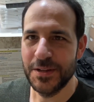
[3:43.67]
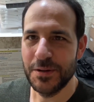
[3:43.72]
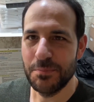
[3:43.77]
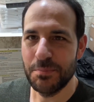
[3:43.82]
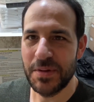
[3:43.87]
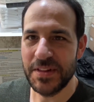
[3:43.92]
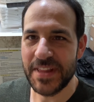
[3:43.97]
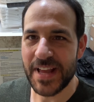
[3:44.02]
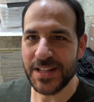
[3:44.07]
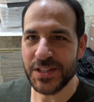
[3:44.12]

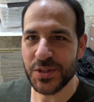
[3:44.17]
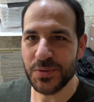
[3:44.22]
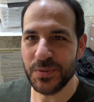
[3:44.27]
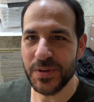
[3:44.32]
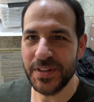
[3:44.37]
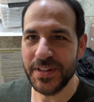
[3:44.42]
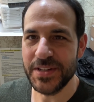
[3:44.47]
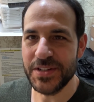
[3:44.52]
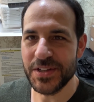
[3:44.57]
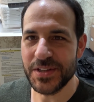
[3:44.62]
but that's
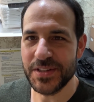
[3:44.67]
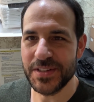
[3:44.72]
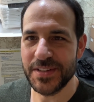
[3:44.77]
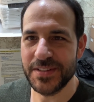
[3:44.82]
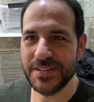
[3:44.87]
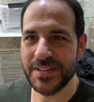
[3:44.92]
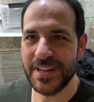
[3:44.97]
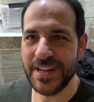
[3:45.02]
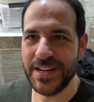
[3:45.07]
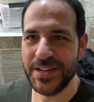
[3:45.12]
really just a
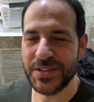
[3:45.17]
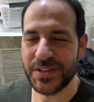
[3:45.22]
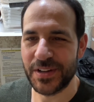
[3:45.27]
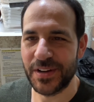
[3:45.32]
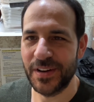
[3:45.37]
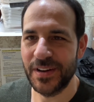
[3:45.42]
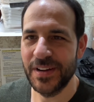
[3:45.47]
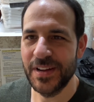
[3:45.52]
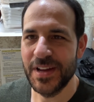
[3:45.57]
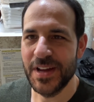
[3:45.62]

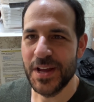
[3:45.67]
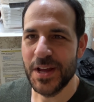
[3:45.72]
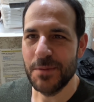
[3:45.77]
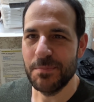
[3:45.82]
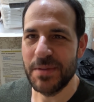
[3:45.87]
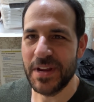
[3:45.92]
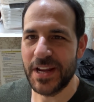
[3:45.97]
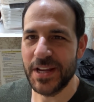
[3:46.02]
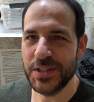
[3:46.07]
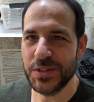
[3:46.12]
teaser,
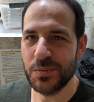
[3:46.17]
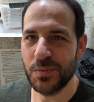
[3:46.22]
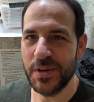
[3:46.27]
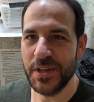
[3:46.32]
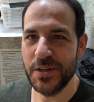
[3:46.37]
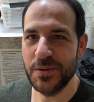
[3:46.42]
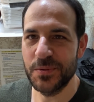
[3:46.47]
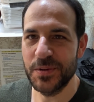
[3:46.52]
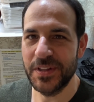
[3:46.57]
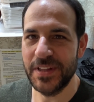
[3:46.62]
because
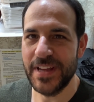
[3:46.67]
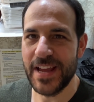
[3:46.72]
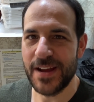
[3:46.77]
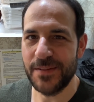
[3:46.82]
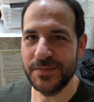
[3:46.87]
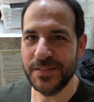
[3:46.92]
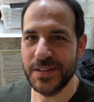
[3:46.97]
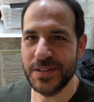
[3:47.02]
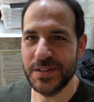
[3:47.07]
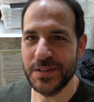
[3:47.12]
what you really
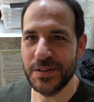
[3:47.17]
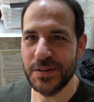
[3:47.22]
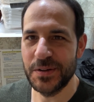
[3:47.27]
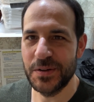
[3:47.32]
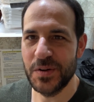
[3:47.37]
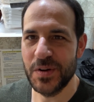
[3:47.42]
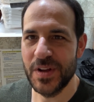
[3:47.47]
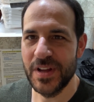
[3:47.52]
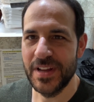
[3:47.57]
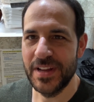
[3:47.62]
have to
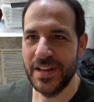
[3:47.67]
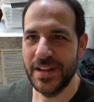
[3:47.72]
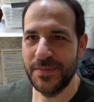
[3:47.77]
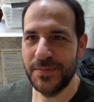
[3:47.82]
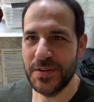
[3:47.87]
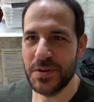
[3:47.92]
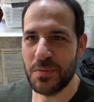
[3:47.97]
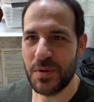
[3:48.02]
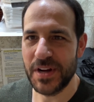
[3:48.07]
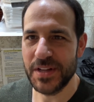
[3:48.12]
do
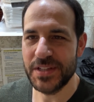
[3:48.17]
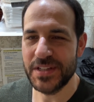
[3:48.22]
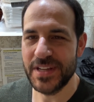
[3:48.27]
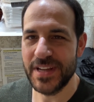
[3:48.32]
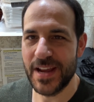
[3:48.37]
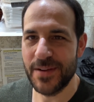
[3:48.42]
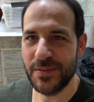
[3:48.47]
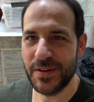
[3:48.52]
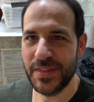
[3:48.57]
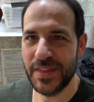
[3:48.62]
if you want to
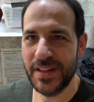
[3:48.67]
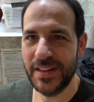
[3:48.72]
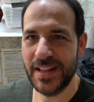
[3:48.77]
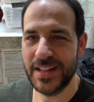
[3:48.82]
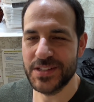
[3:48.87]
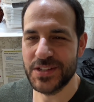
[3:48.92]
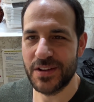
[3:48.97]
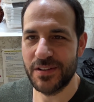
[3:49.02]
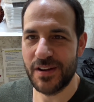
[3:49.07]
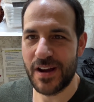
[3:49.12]
see everything
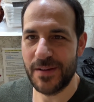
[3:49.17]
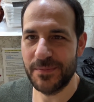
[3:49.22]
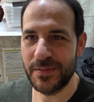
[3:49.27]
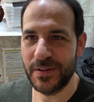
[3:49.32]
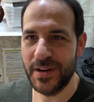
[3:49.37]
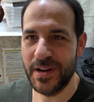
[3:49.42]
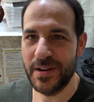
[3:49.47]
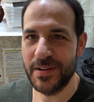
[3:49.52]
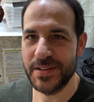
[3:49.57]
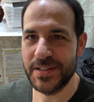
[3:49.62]
that's on
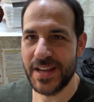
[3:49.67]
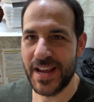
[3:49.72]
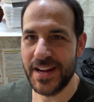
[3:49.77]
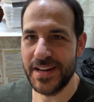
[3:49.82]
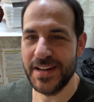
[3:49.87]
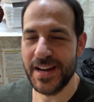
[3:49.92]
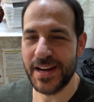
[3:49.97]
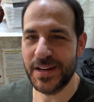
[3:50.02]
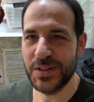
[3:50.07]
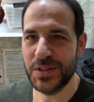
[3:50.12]
offer here is
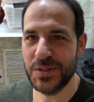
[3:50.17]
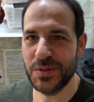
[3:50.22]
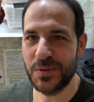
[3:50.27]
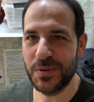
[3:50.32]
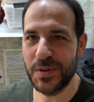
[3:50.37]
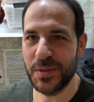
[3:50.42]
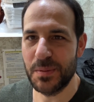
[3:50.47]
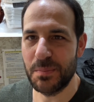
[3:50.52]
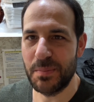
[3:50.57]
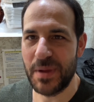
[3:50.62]
head next
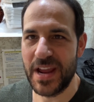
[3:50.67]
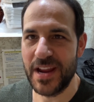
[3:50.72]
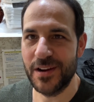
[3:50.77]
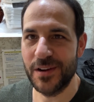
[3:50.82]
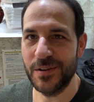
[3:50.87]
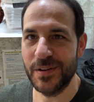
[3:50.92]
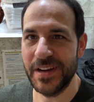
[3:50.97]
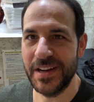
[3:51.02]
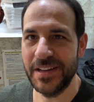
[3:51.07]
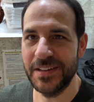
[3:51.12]
door to the
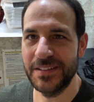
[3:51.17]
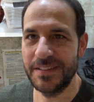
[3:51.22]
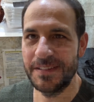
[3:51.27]
bakery.